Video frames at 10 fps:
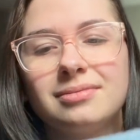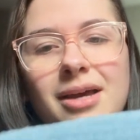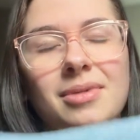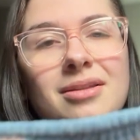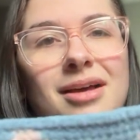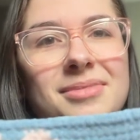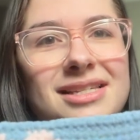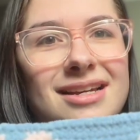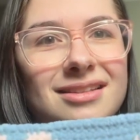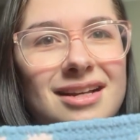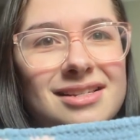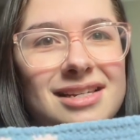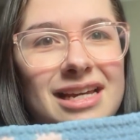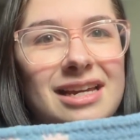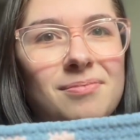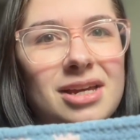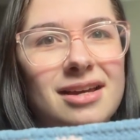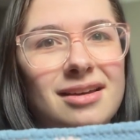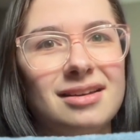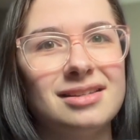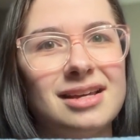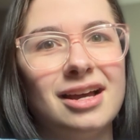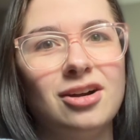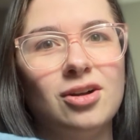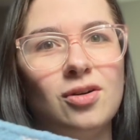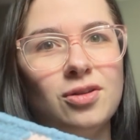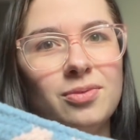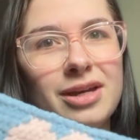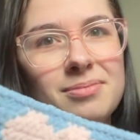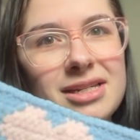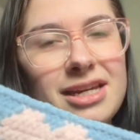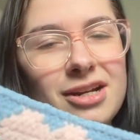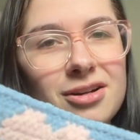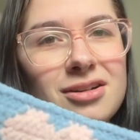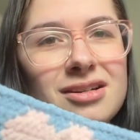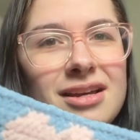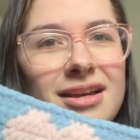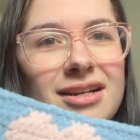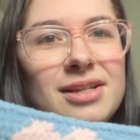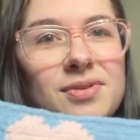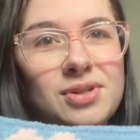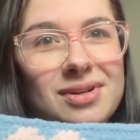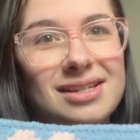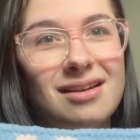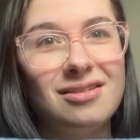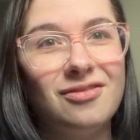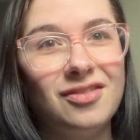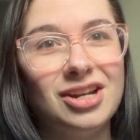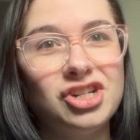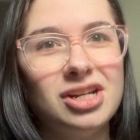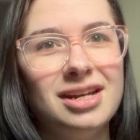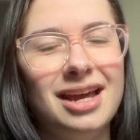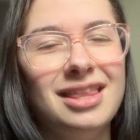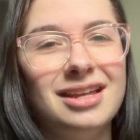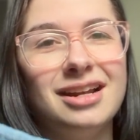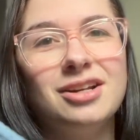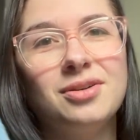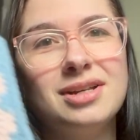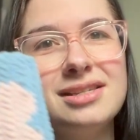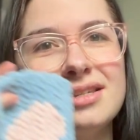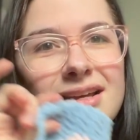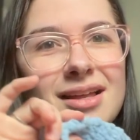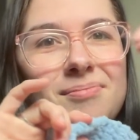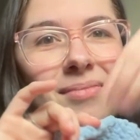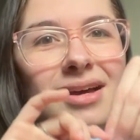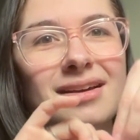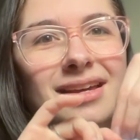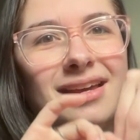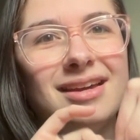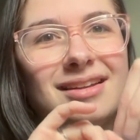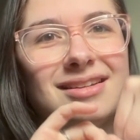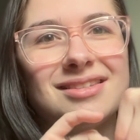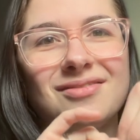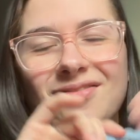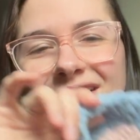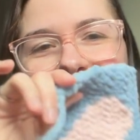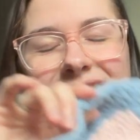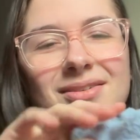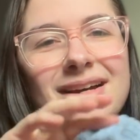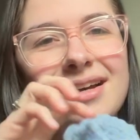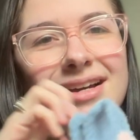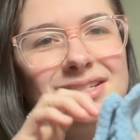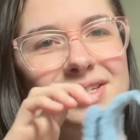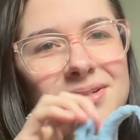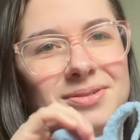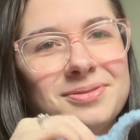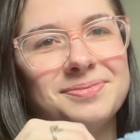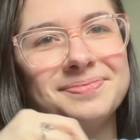I made that mistake last night, because I got all the way up to here because I was so excited to finish it, and then I noticed my hand doesn't fit, so I had to